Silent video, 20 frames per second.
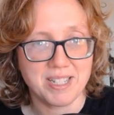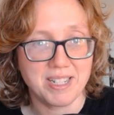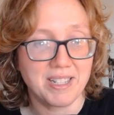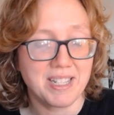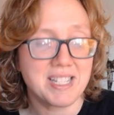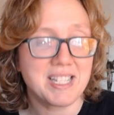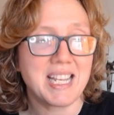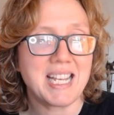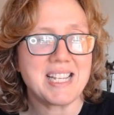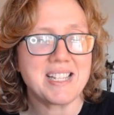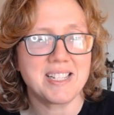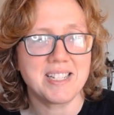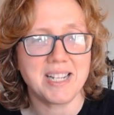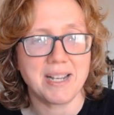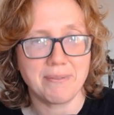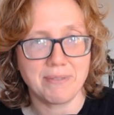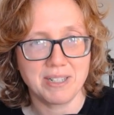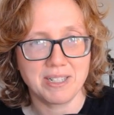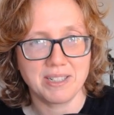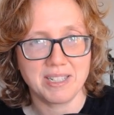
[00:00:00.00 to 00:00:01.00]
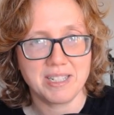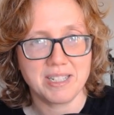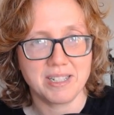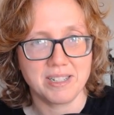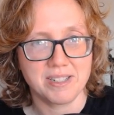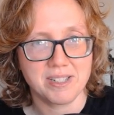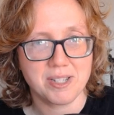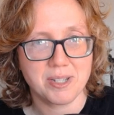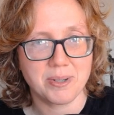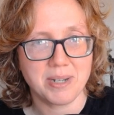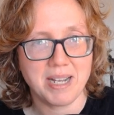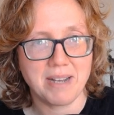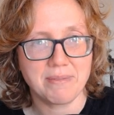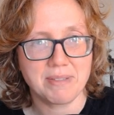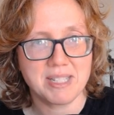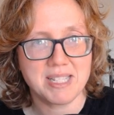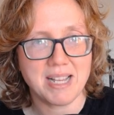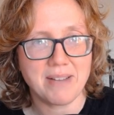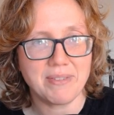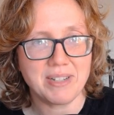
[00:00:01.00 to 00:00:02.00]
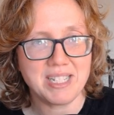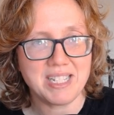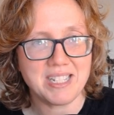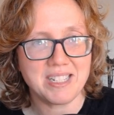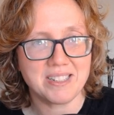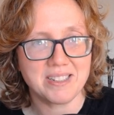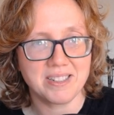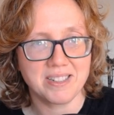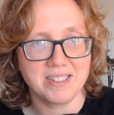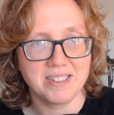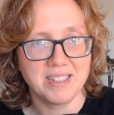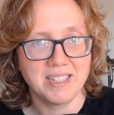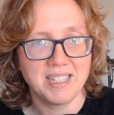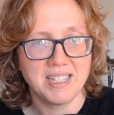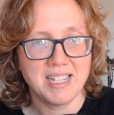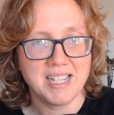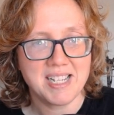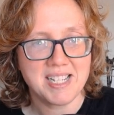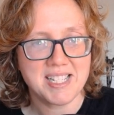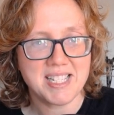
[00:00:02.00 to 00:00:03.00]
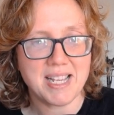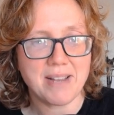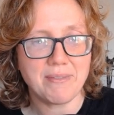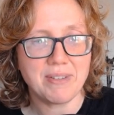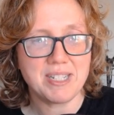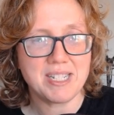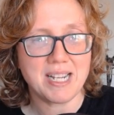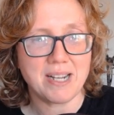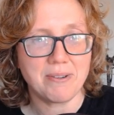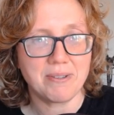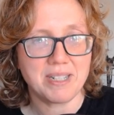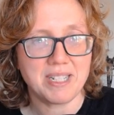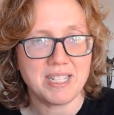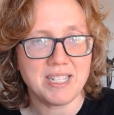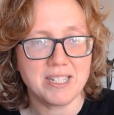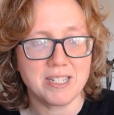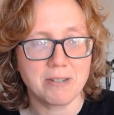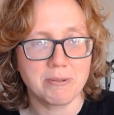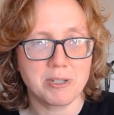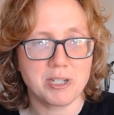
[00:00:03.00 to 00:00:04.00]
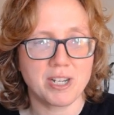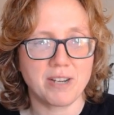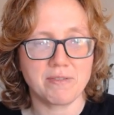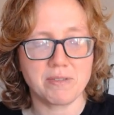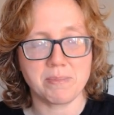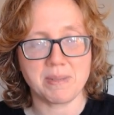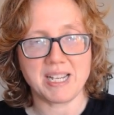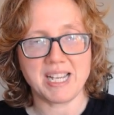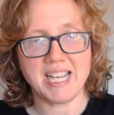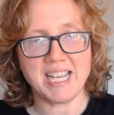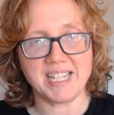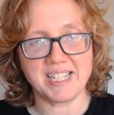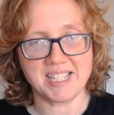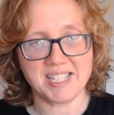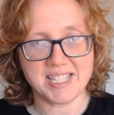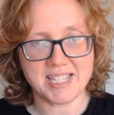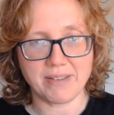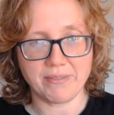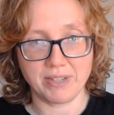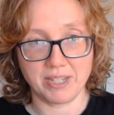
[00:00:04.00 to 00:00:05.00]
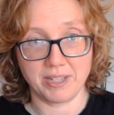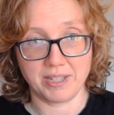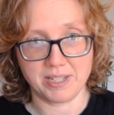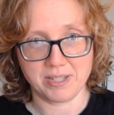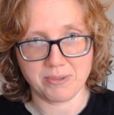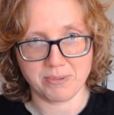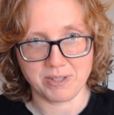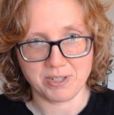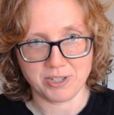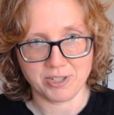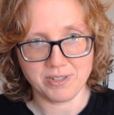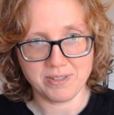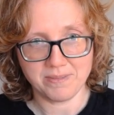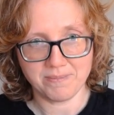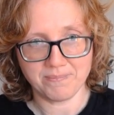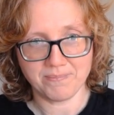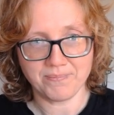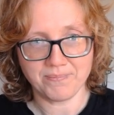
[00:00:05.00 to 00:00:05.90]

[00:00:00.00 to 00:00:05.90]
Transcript: And in this case, it definitely does. So I have 7 here, 7 down here, which gives me a hidden 7 in this region.